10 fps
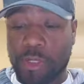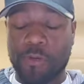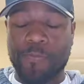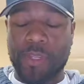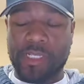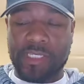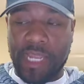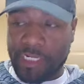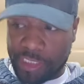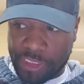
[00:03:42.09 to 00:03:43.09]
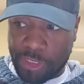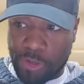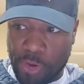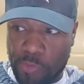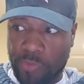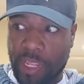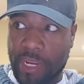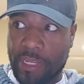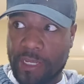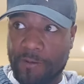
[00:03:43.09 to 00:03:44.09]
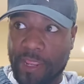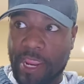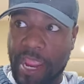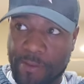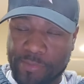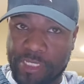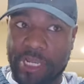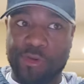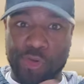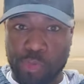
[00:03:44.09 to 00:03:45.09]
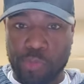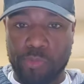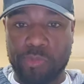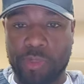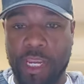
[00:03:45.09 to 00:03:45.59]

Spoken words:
So it's not just their own like Amazon or Google.